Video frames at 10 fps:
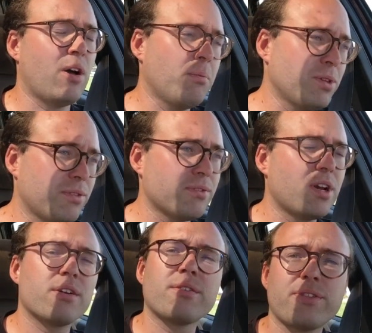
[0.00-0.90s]
almost
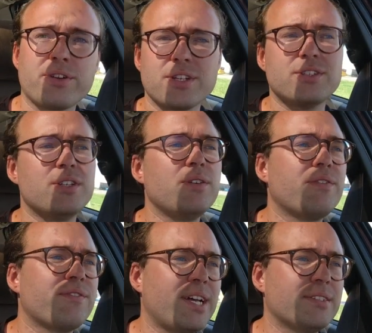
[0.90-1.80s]

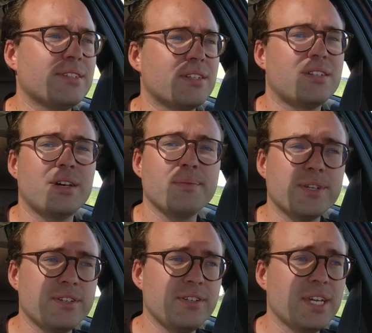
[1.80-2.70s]
332,000
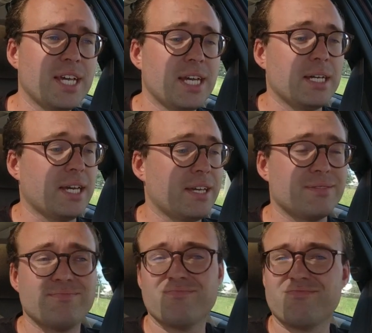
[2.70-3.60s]
kilometers,
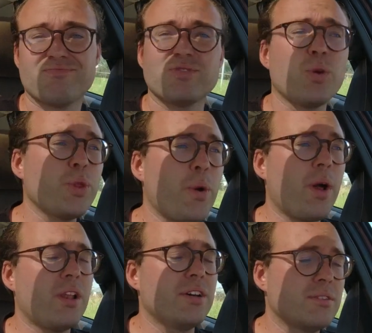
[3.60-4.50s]
and don't know
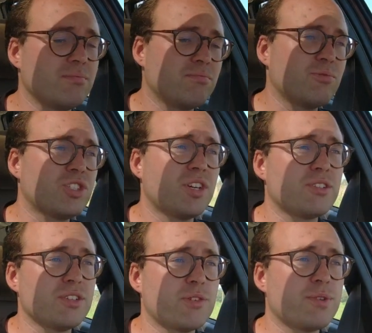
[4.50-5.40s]
much
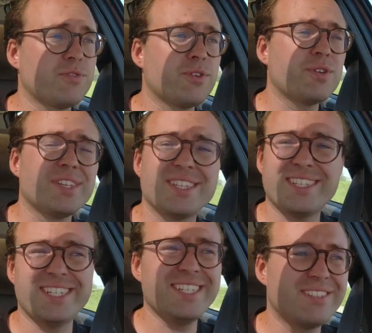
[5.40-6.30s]
longer it's going to run for.
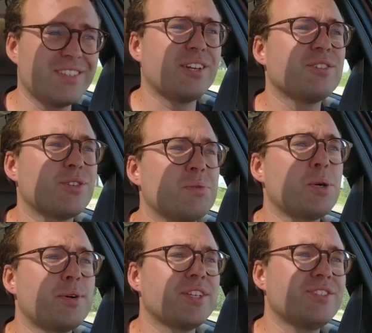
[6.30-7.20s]
These
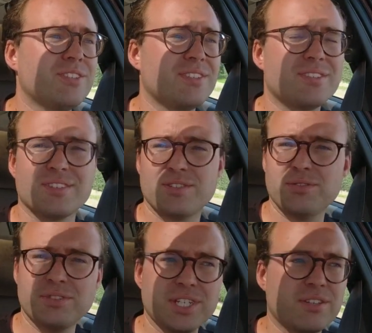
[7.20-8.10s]
non-turbo engines, the
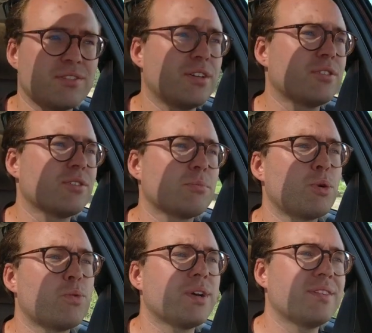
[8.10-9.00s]
2-liter
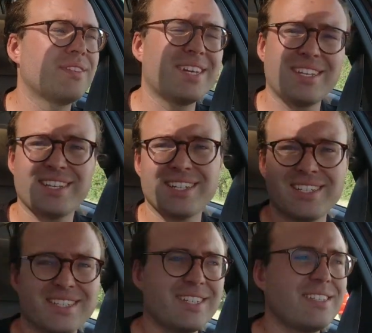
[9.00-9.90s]
non-turbo one,
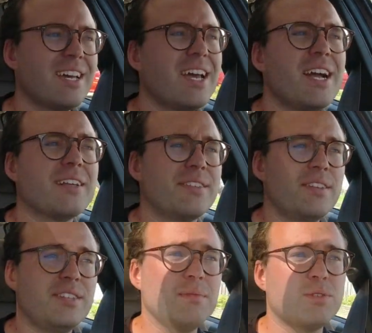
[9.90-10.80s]
1996,
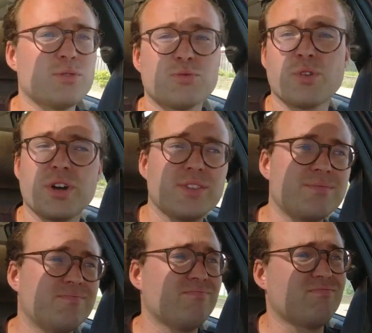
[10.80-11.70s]
they seem to
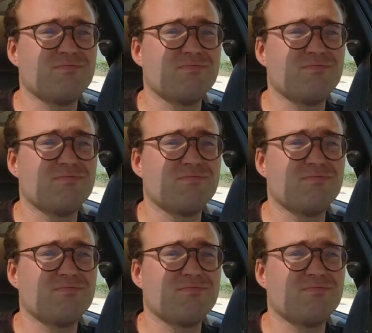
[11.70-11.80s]
run